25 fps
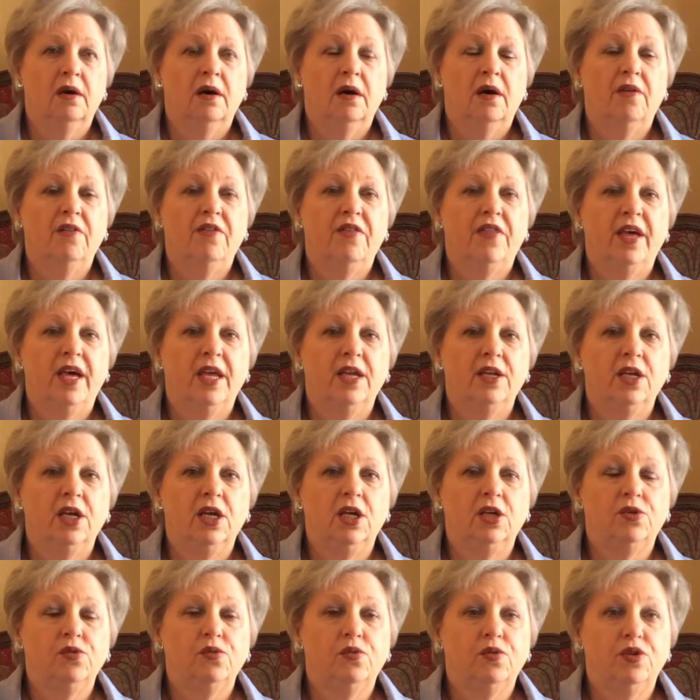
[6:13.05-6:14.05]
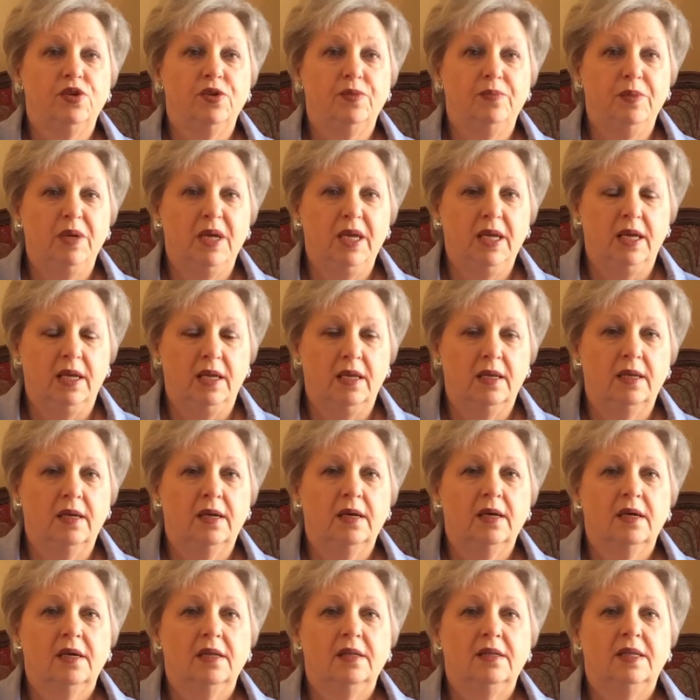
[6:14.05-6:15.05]
then it would mean
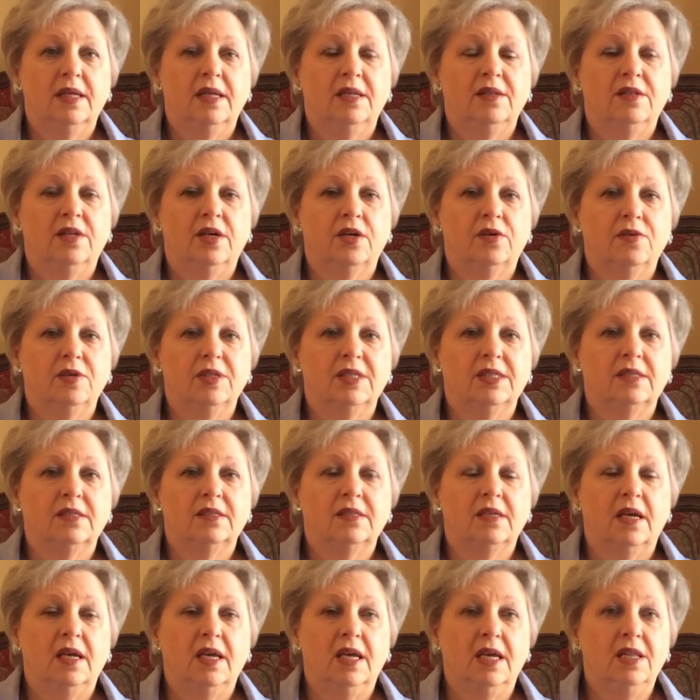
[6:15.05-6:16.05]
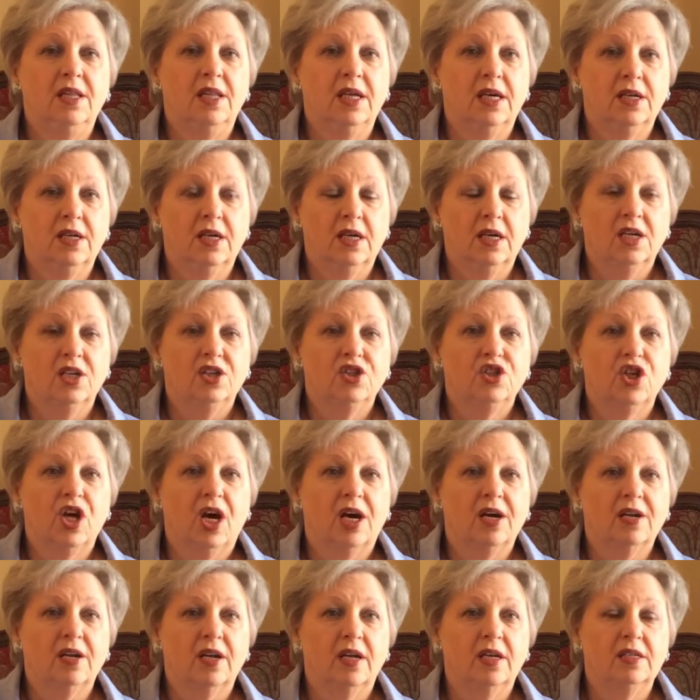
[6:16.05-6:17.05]
that there is either
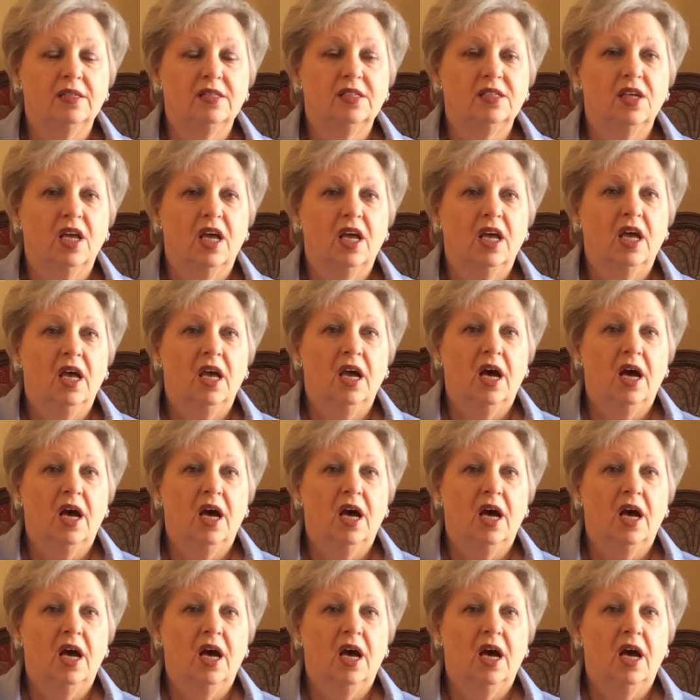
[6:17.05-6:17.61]
chakra is